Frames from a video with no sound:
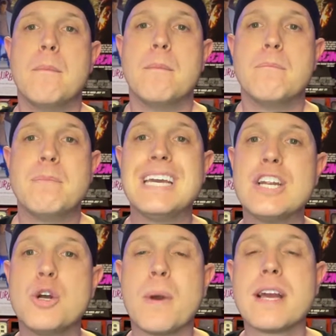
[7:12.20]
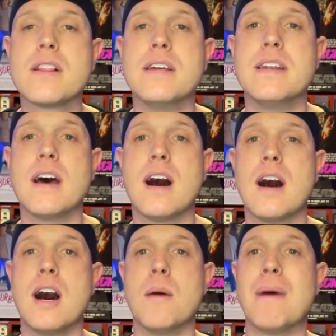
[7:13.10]
being in New England,
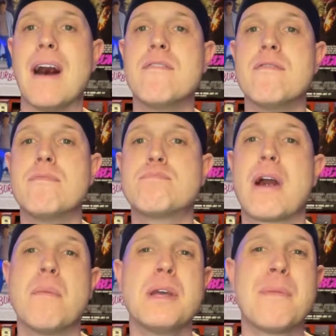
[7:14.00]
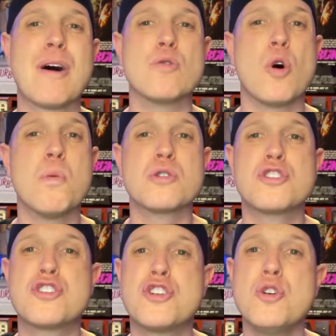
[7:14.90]
I'm probably about almost
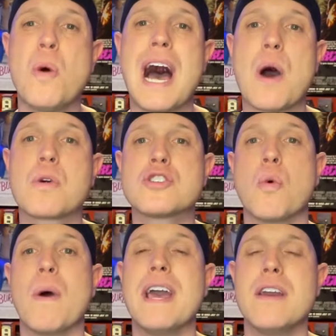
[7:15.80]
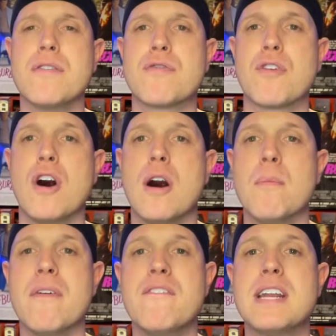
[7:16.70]
2 hours away
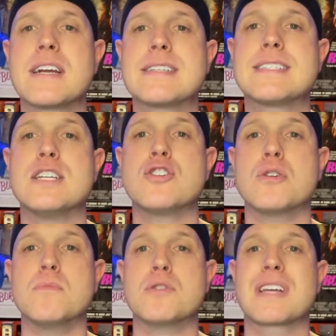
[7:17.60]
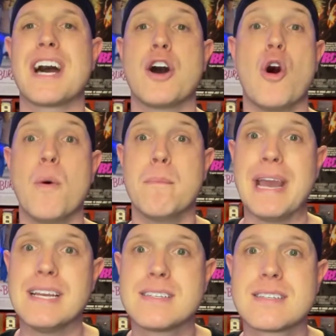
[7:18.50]
from Vinegar Syndrome's kind of home
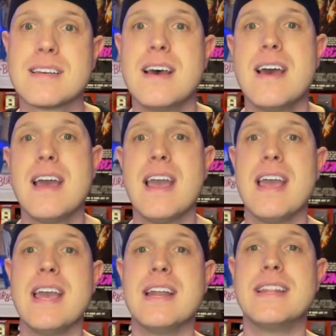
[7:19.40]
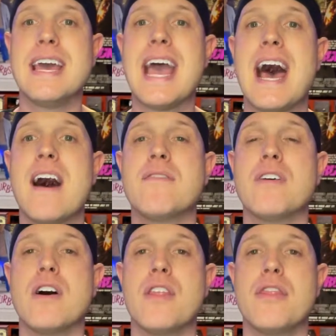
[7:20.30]
base. And they have
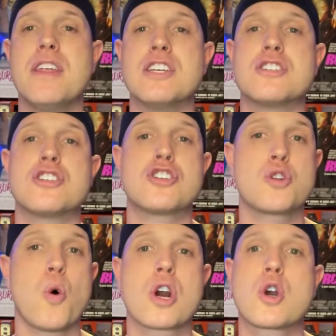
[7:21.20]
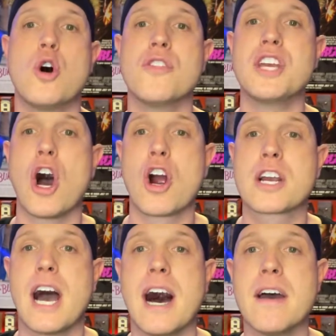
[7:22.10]
this store called The
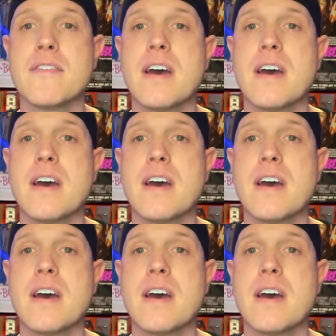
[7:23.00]
Archive.